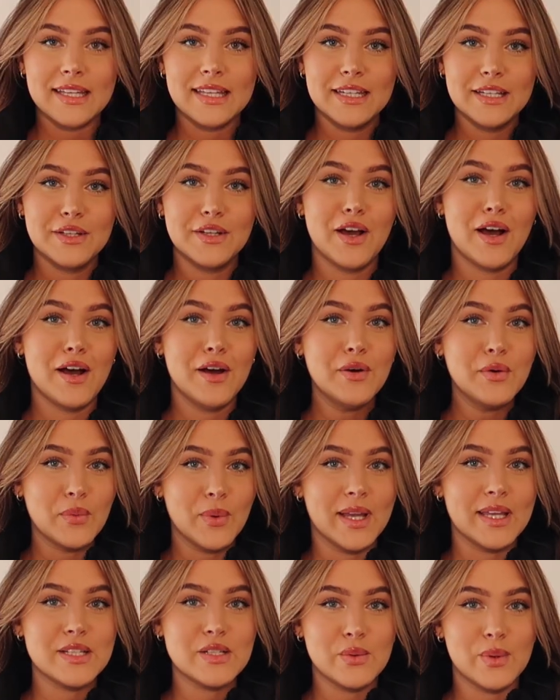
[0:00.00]
cannot
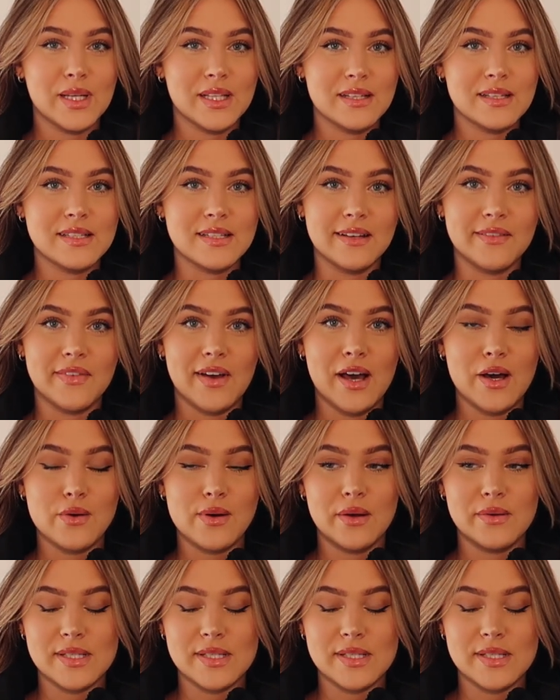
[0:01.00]
wait to wear this stuff out.